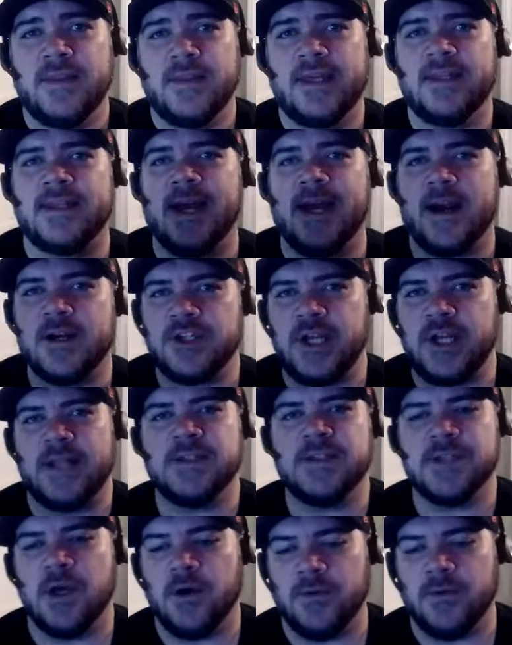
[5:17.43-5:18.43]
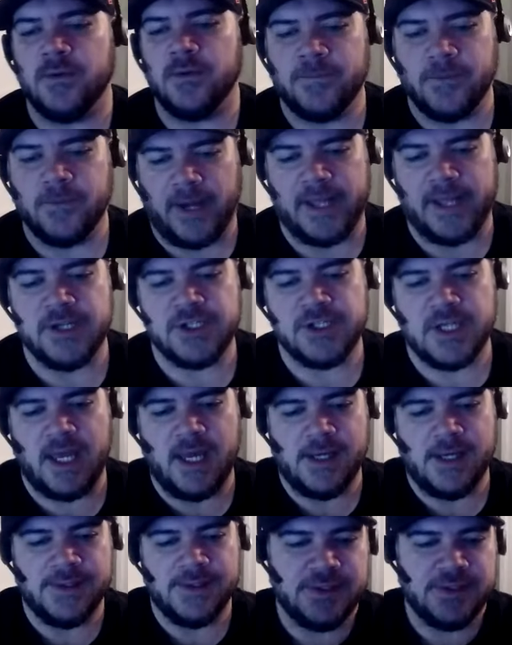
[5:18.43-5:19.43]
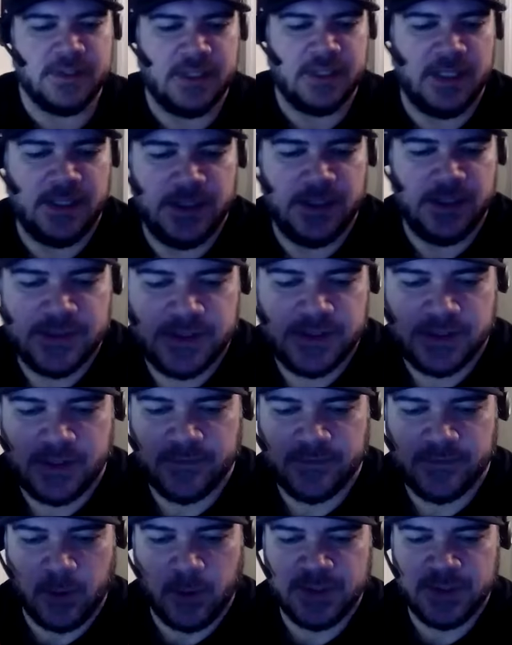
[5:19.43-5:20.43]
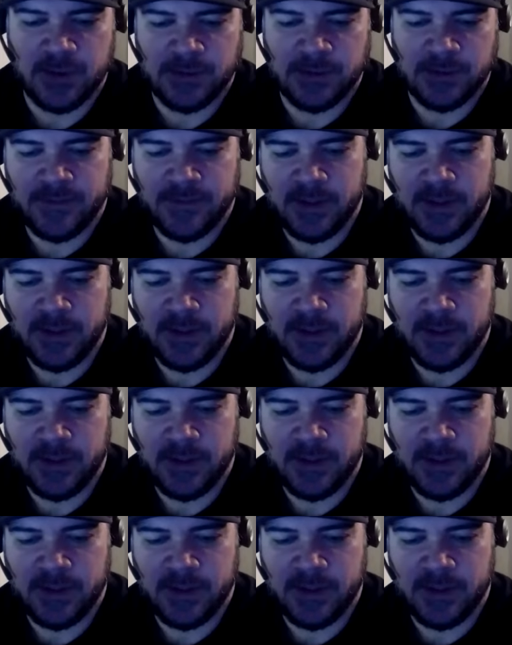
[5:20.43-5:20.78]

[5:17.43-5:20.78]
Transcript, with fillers: the entire chainsaw franchise is of course one of my